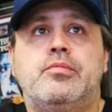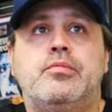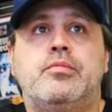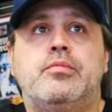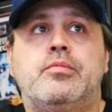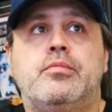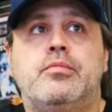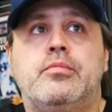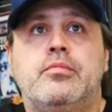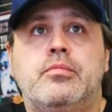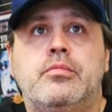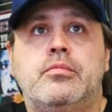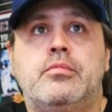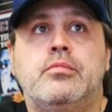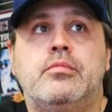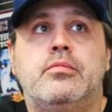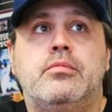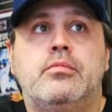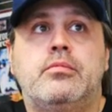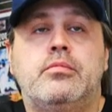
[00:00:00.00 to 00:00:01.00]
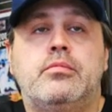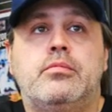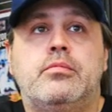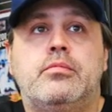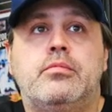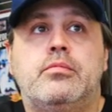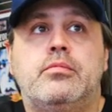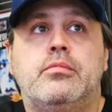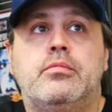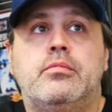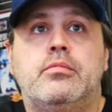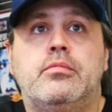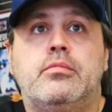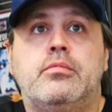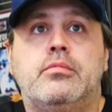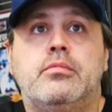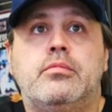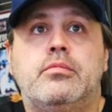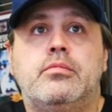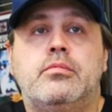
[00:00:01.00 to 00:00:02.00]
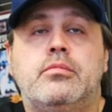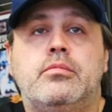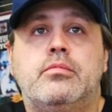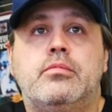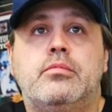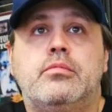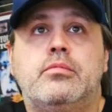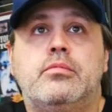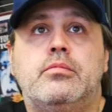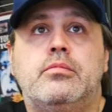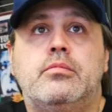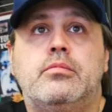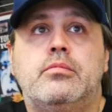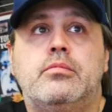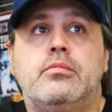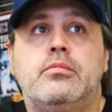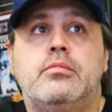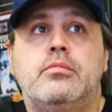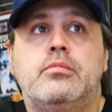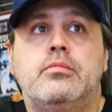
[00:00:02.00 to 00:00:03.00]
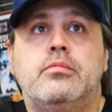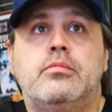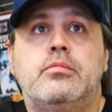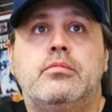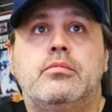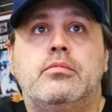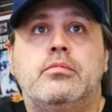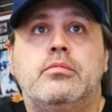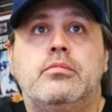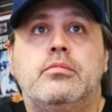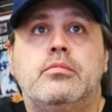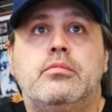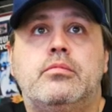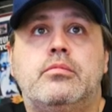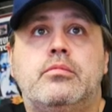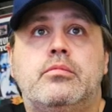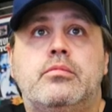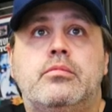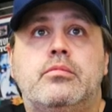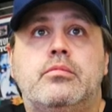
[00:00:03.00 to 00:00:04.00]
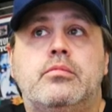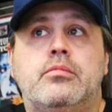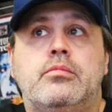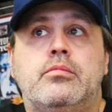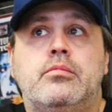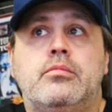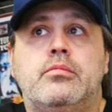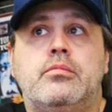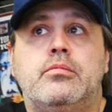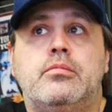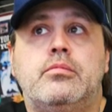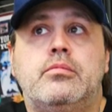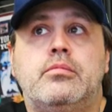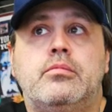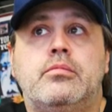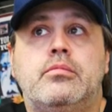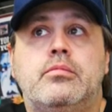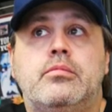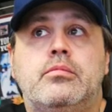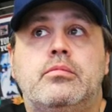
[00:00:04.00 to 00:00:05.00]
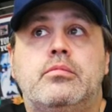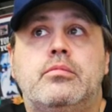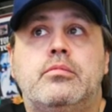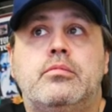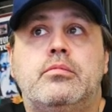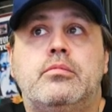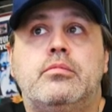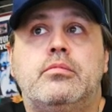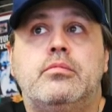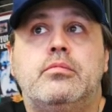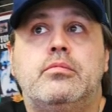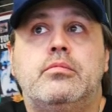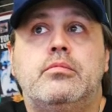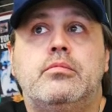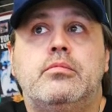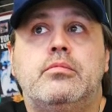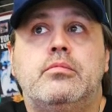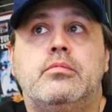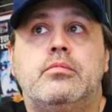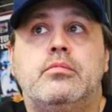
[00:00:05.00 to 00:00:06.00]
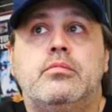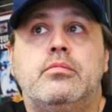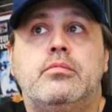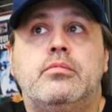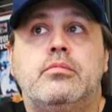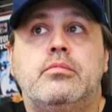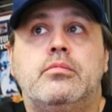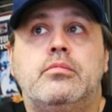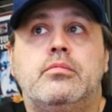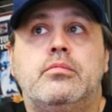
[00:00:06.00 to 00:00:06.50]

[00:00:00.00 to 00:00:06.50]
(silence)